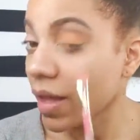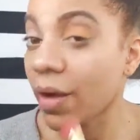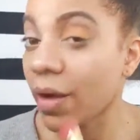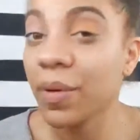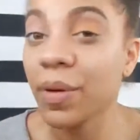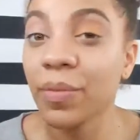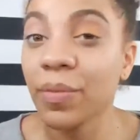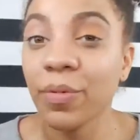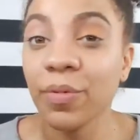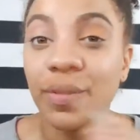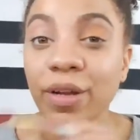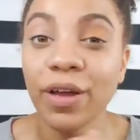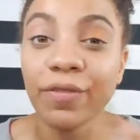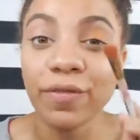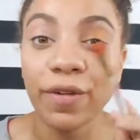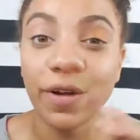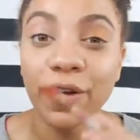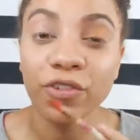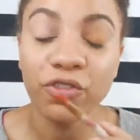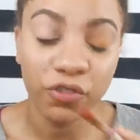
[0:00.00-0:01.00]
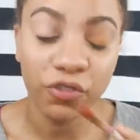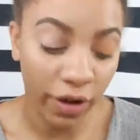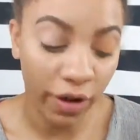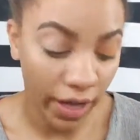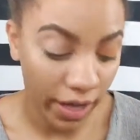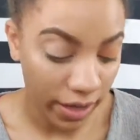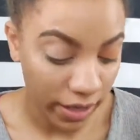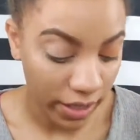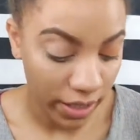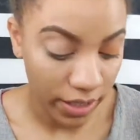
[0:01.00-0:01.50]
I remember when I first
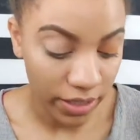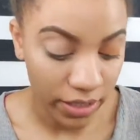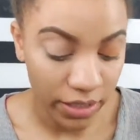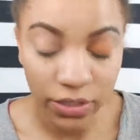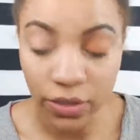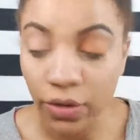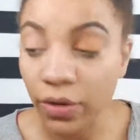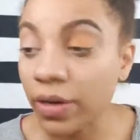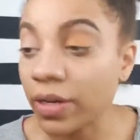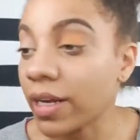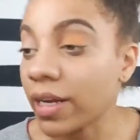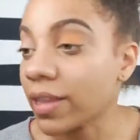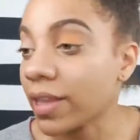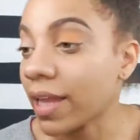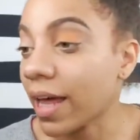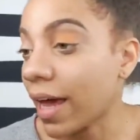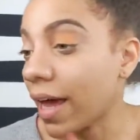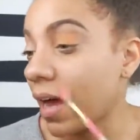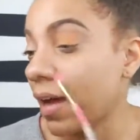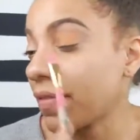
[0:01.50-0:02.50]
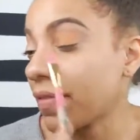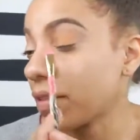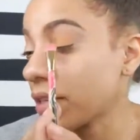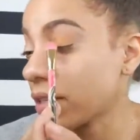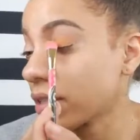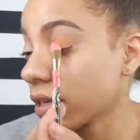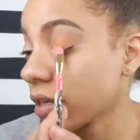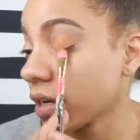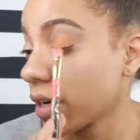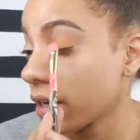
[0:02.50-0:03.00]
tried this on a live,
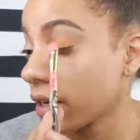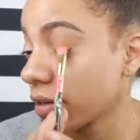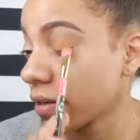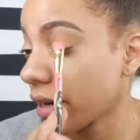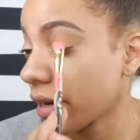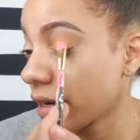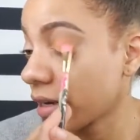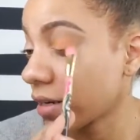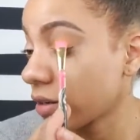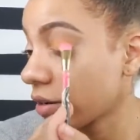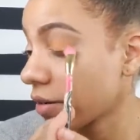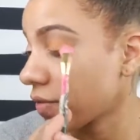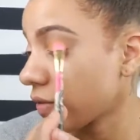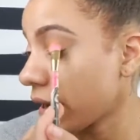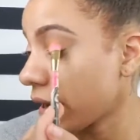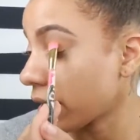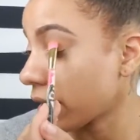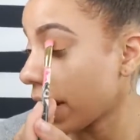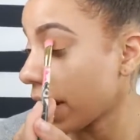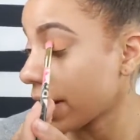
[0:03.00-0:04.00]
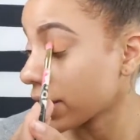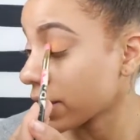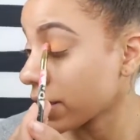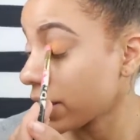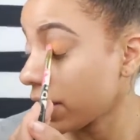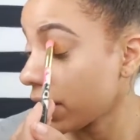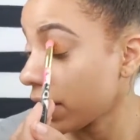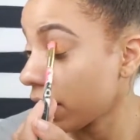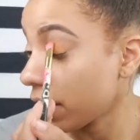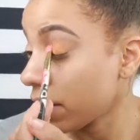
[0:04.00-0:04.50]
this color, I didn't know if I liked
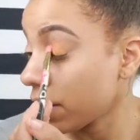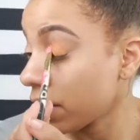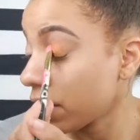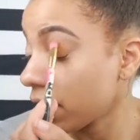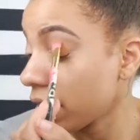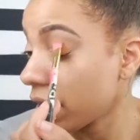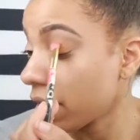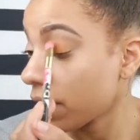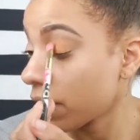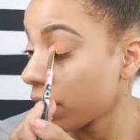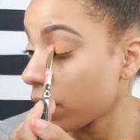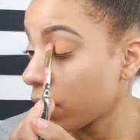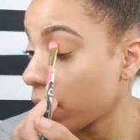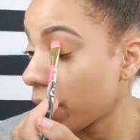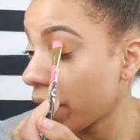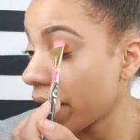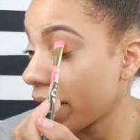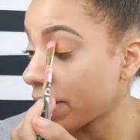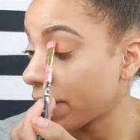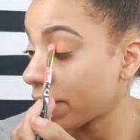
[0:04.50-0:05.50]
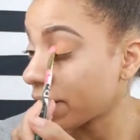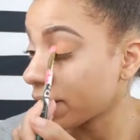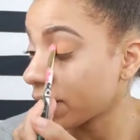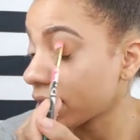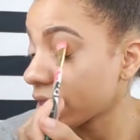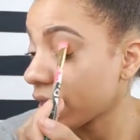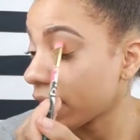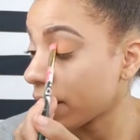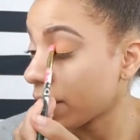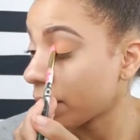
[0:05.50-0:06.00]
the way
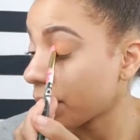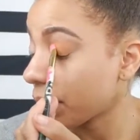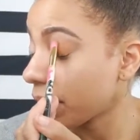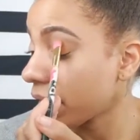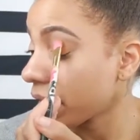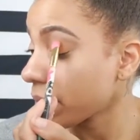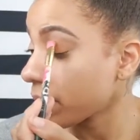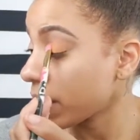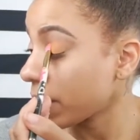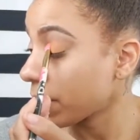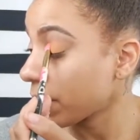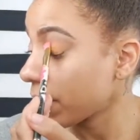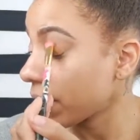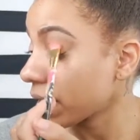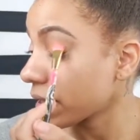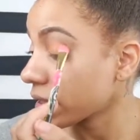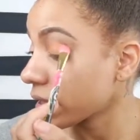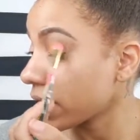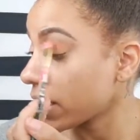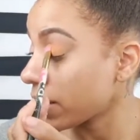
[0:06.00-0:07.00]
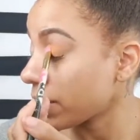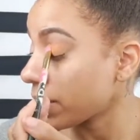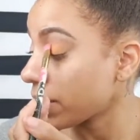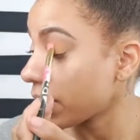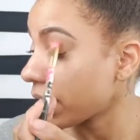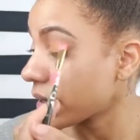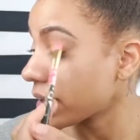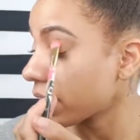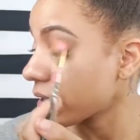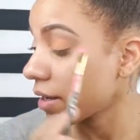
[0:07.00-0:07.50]
this pigment picked up,
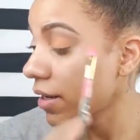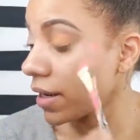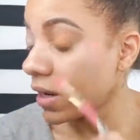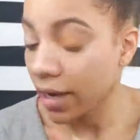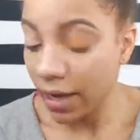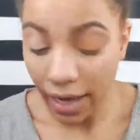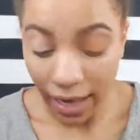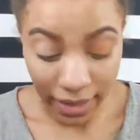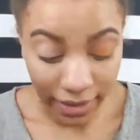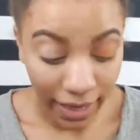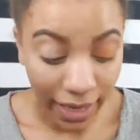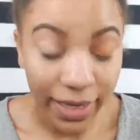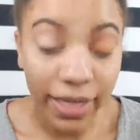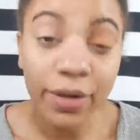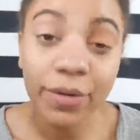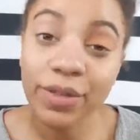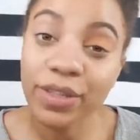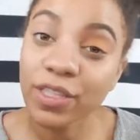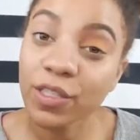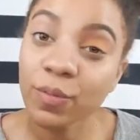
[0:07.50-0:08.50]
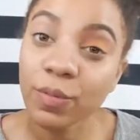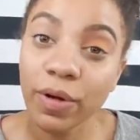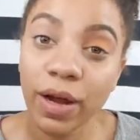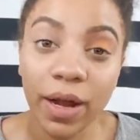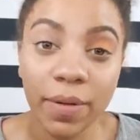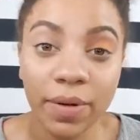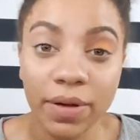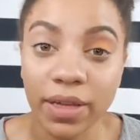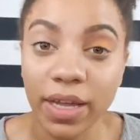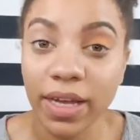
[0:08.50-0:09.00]
but I like it with this
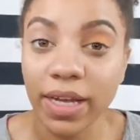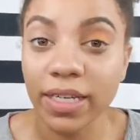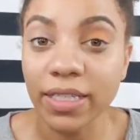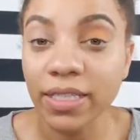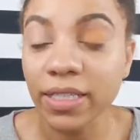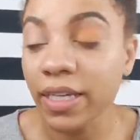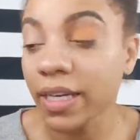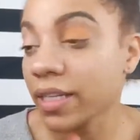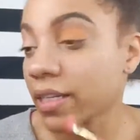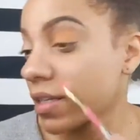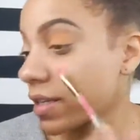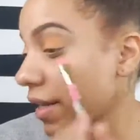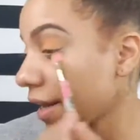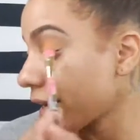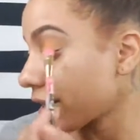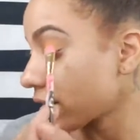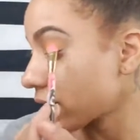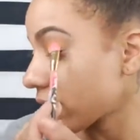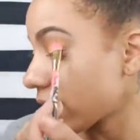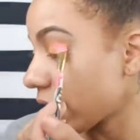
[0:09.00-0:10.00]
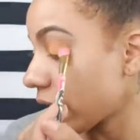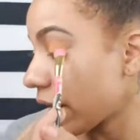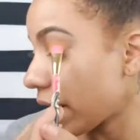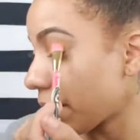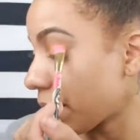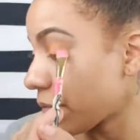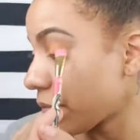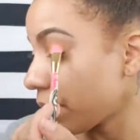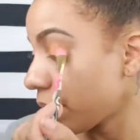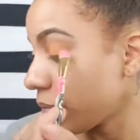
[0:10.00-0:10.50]
primer. Like I said the last
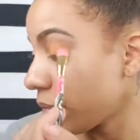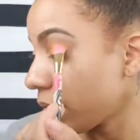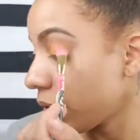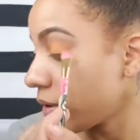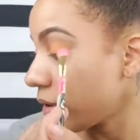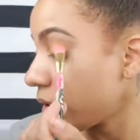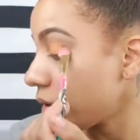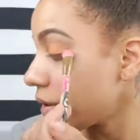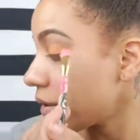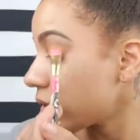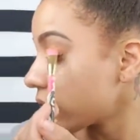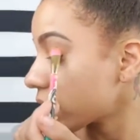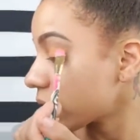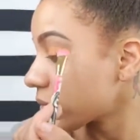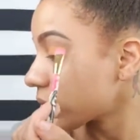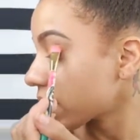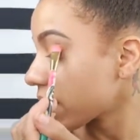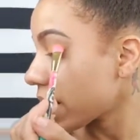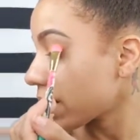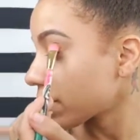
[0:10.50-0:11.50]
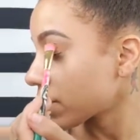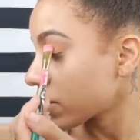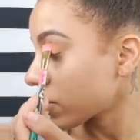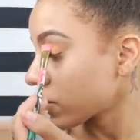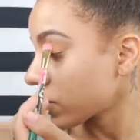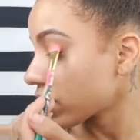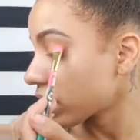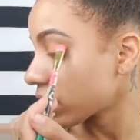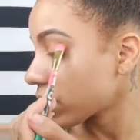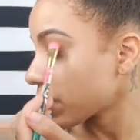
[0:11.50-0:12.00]
time, sometimes
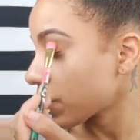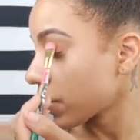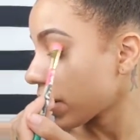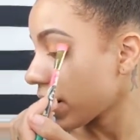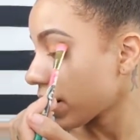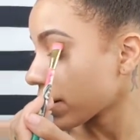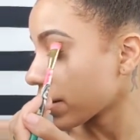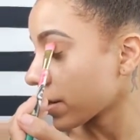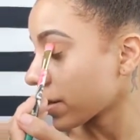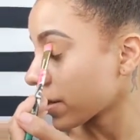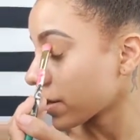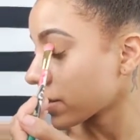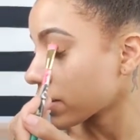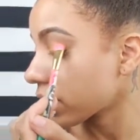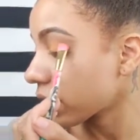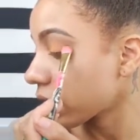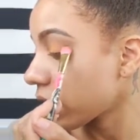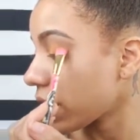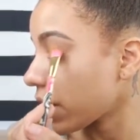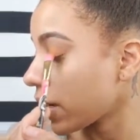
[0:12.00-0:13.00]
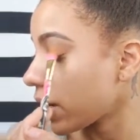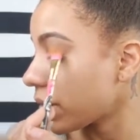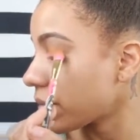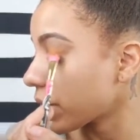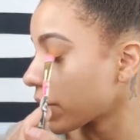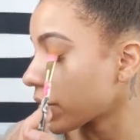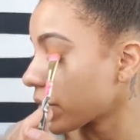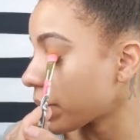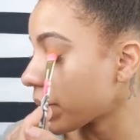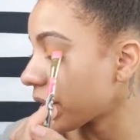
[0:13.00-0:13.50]
it's just the product
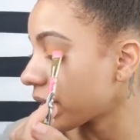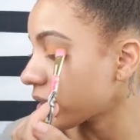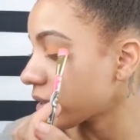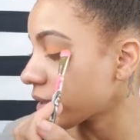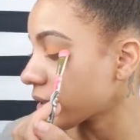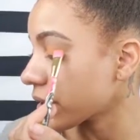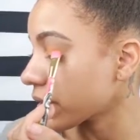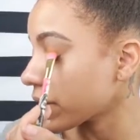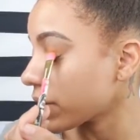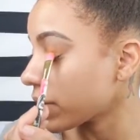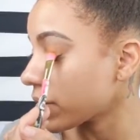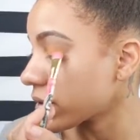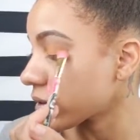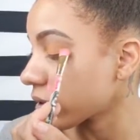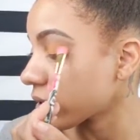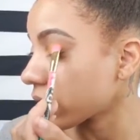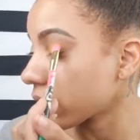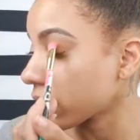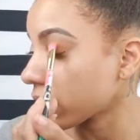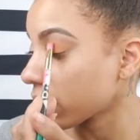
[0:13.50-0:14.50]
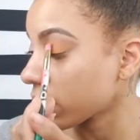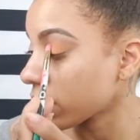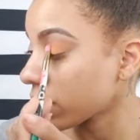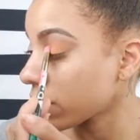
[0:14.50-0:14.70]
or the base you're using.